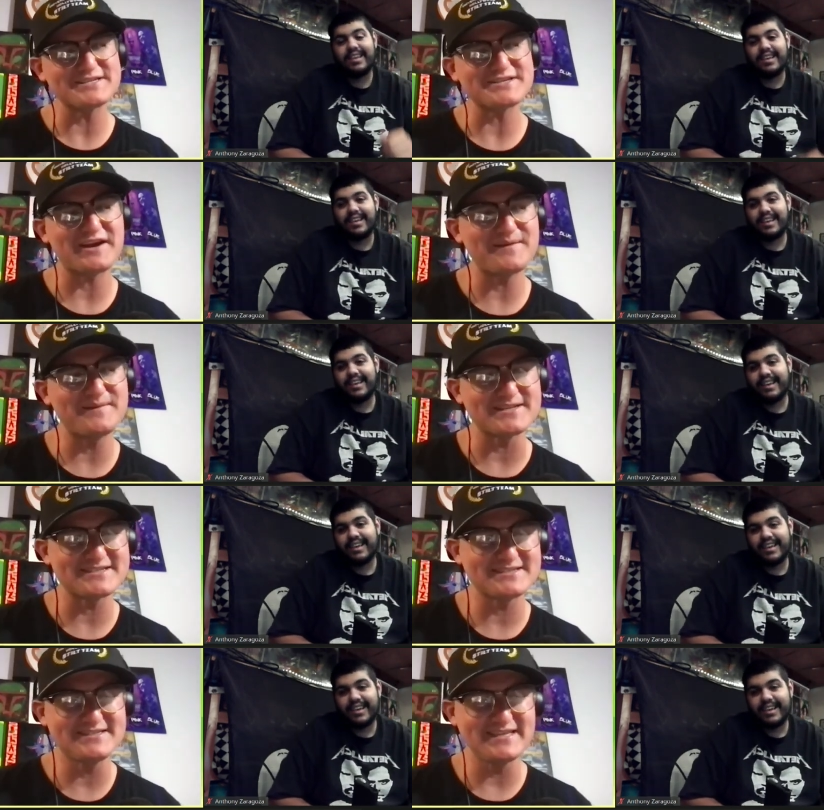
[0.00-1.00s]
Speaker 1: Instagram
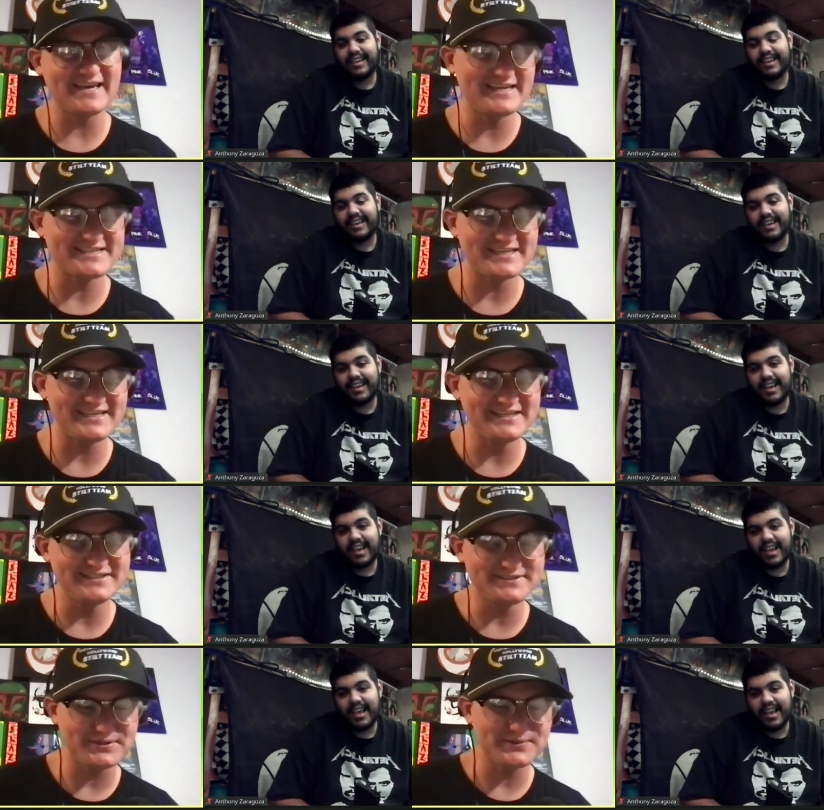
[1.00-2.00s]
is
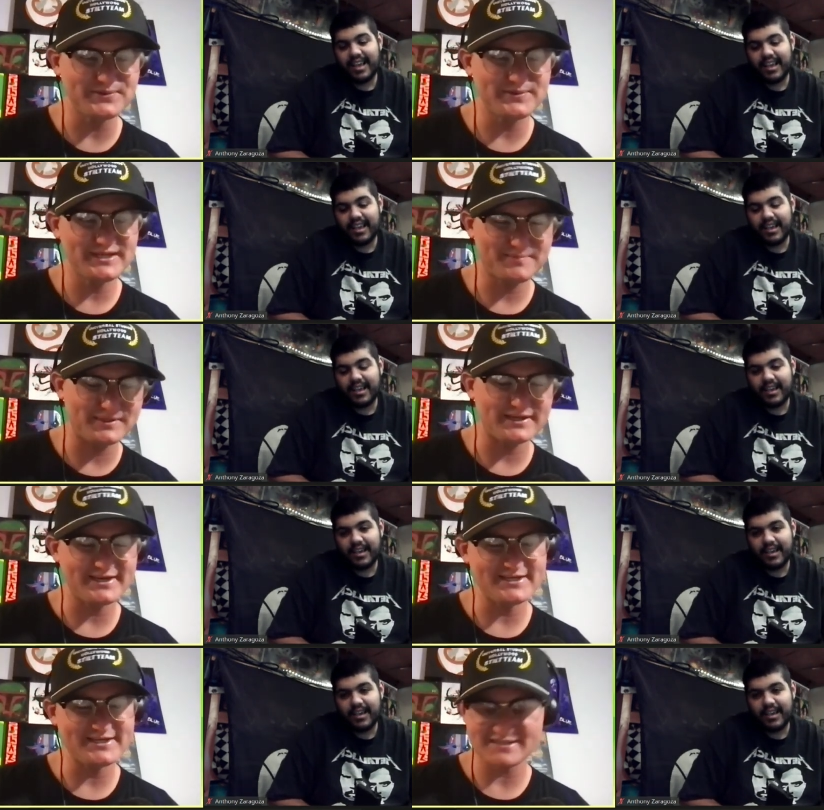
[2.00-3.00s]

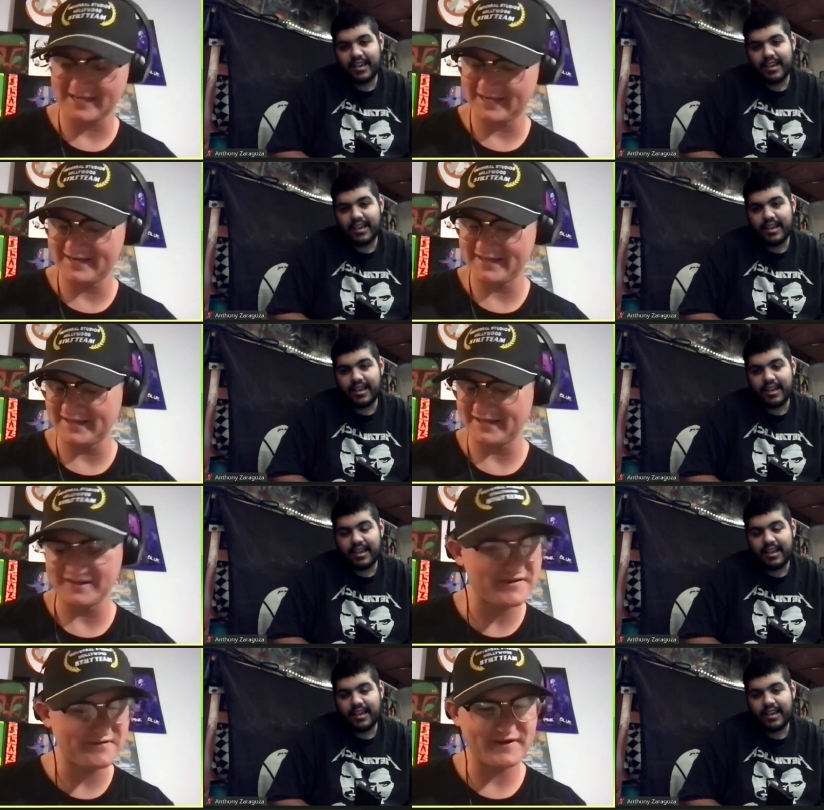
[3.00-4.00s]
DATdudeblaze, and uh,
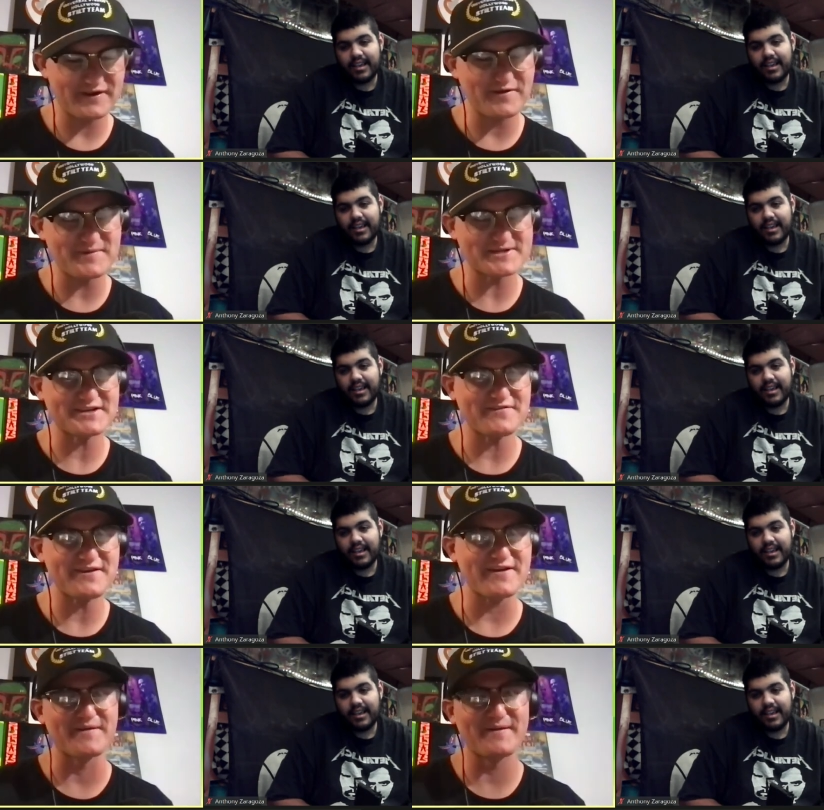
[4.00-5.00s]
you can find all my stuff
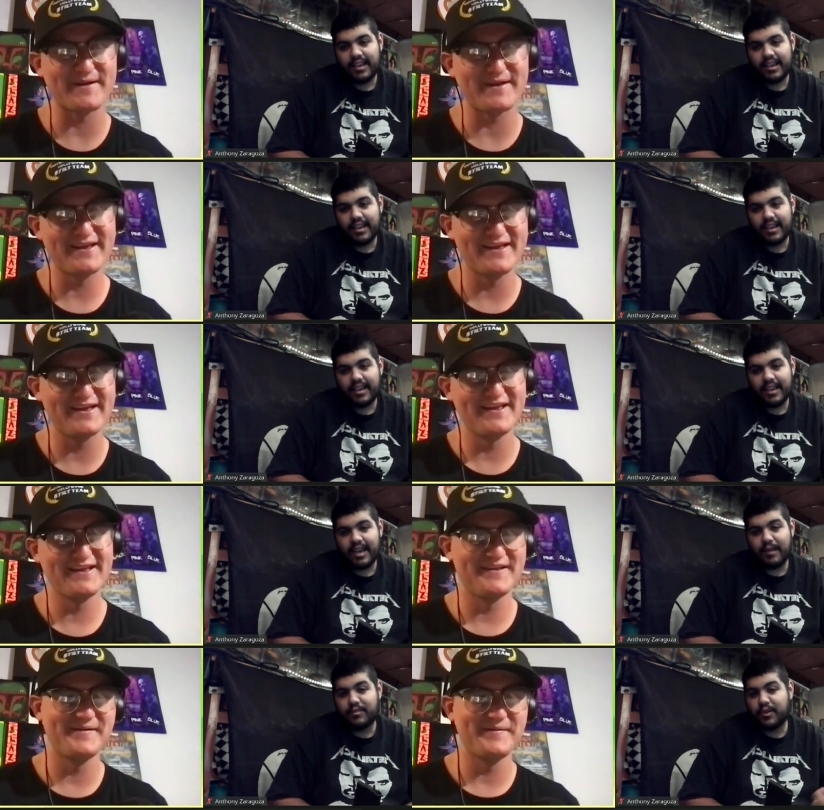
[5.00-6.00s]
there.
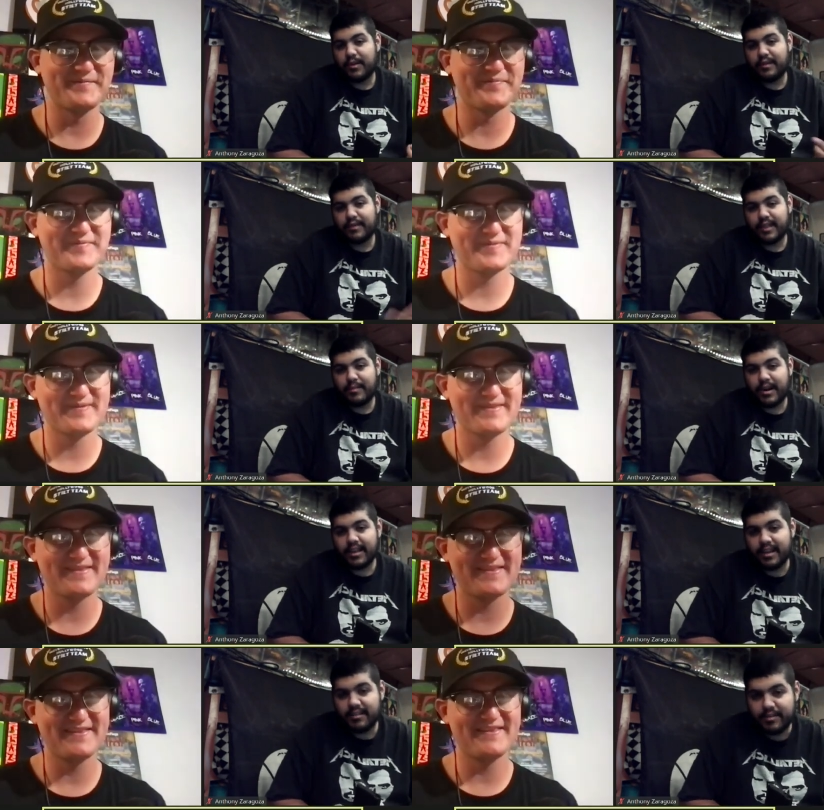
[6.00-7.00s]
Speaker 2: I'm still waiting for that
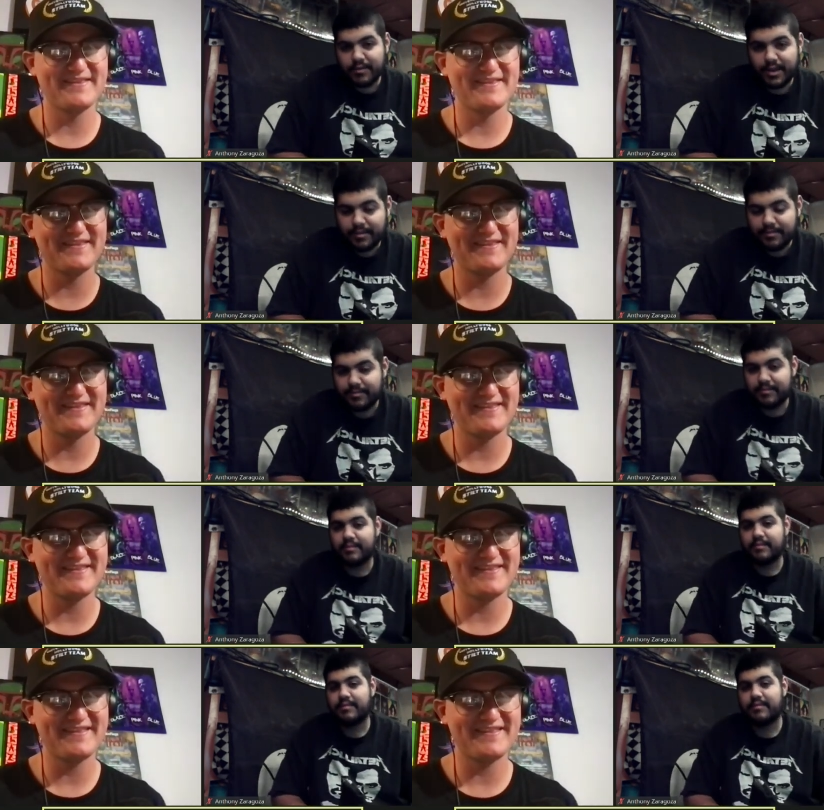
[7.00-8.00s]
podcast invite.
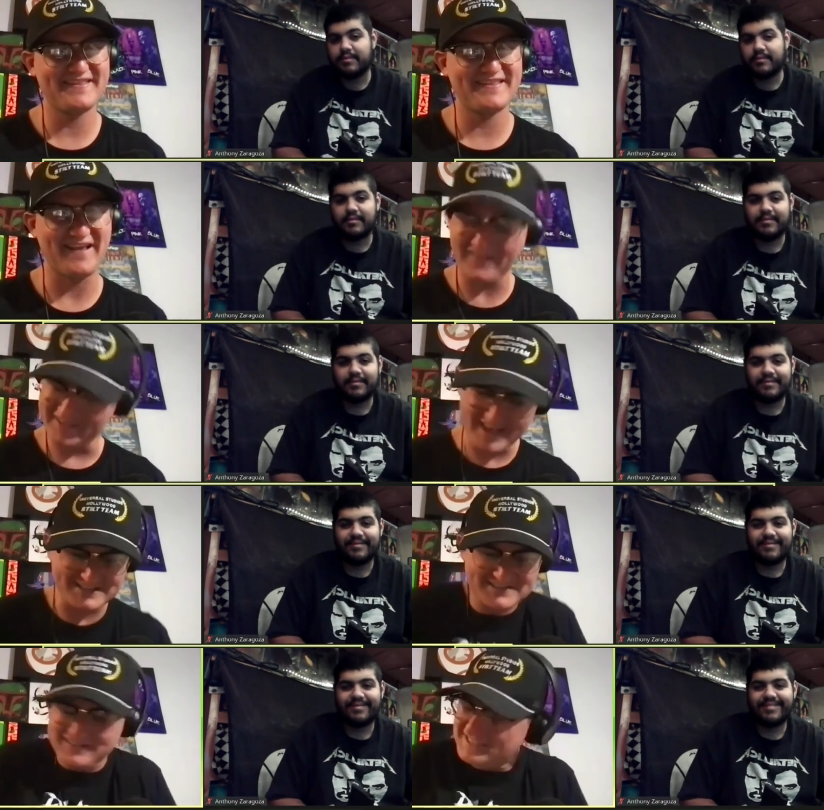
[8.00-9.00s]
Speaker 1: Oh yeah,
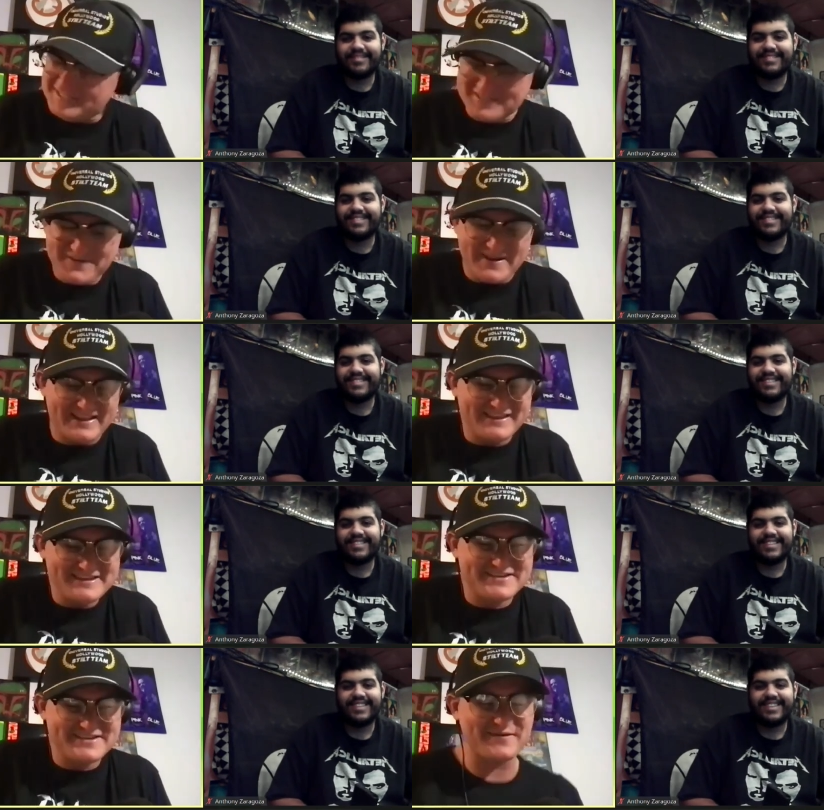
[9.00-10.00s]
dude, let's do it.
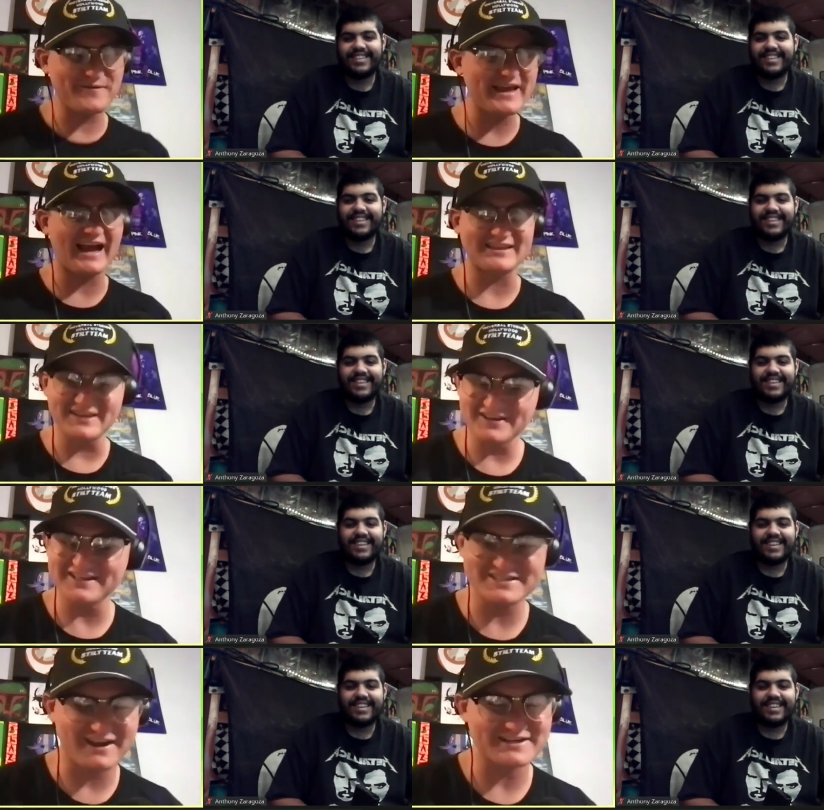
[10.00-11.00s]
Let's do it. We I
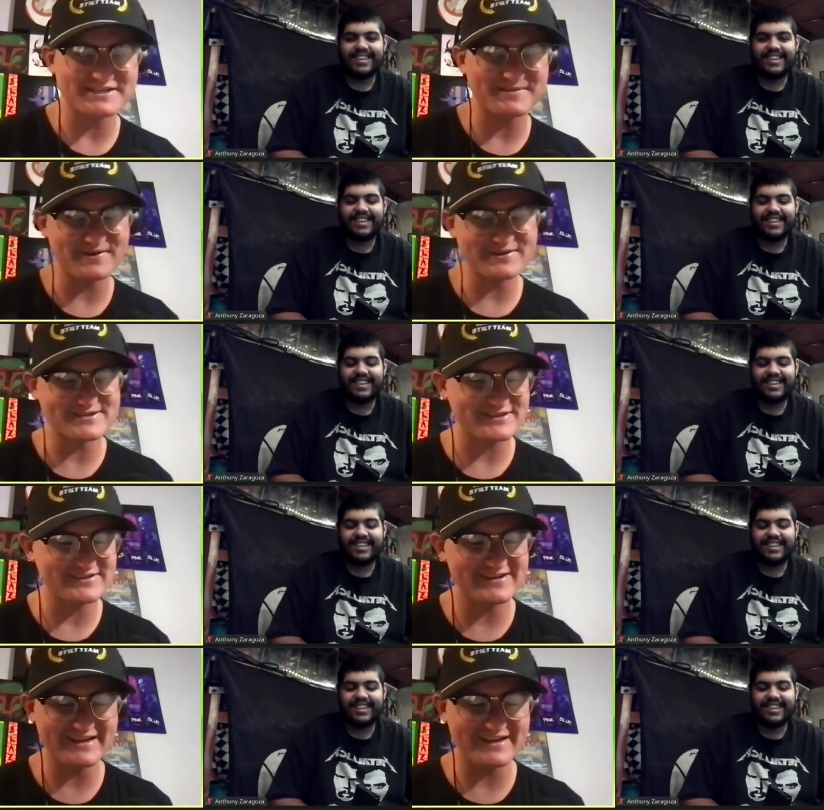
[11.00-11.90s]
literally talked to the brothers the other